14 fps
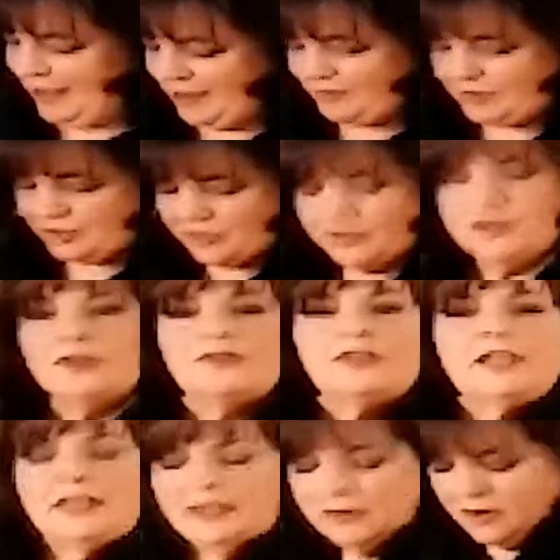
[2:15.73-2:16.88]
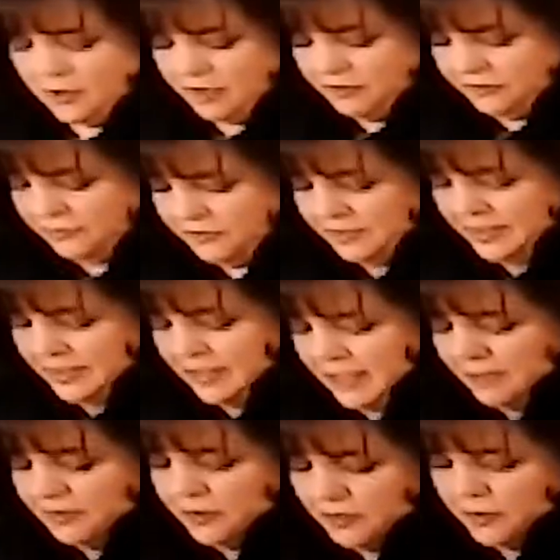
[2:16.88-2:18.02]
And I'm just going to turn the heat off
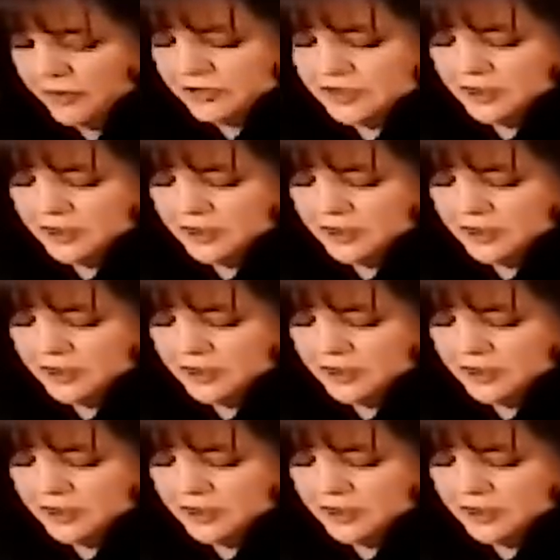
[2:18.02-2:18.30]
and put all the